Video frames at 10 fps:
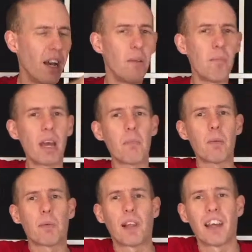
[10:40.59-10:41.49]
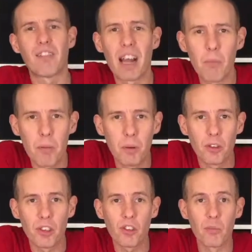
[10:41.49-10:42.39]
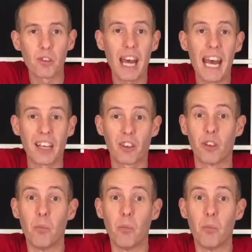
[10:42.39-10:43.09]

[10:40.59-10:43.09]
Maybe play around with putting some text, some